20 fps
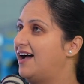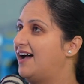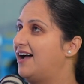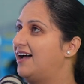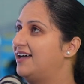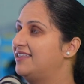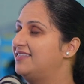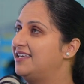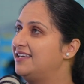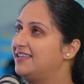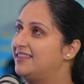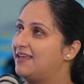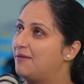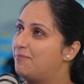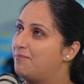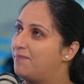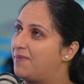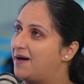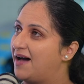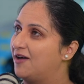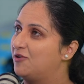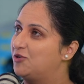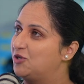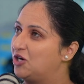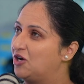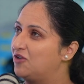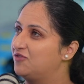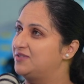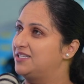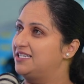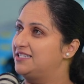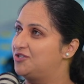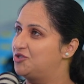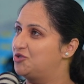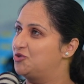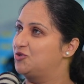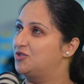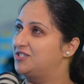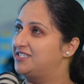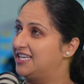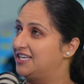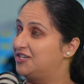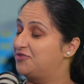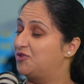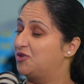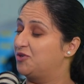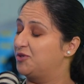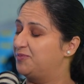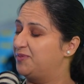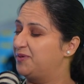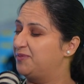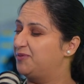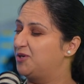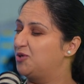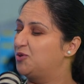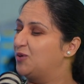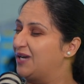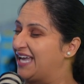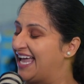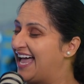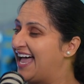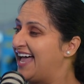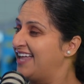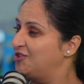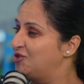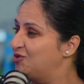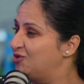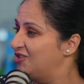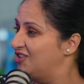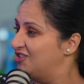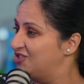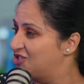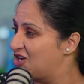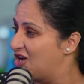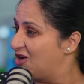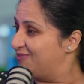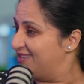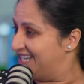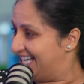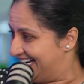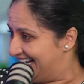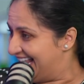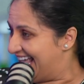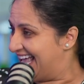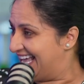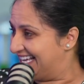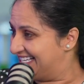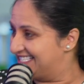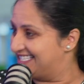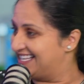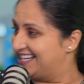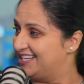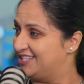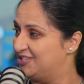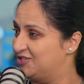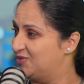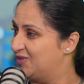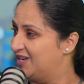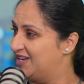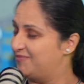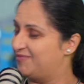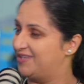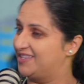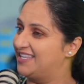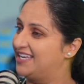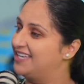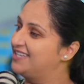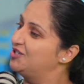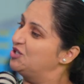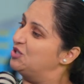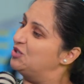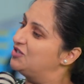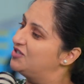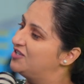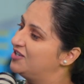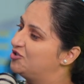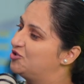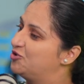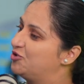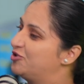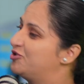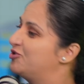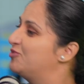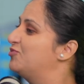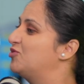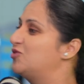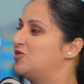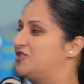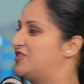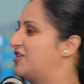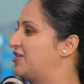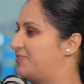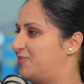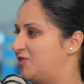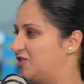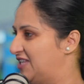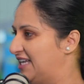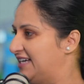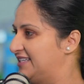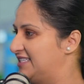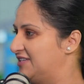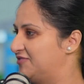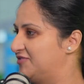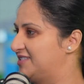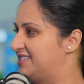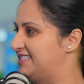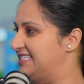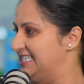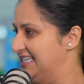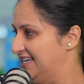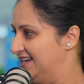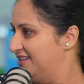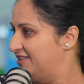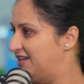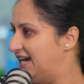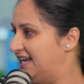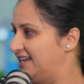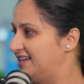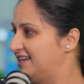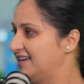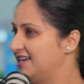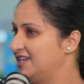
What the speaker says: I think the power of these tools is for people who can do the job in an excellent way, but they use the tool to boost their productivity, right?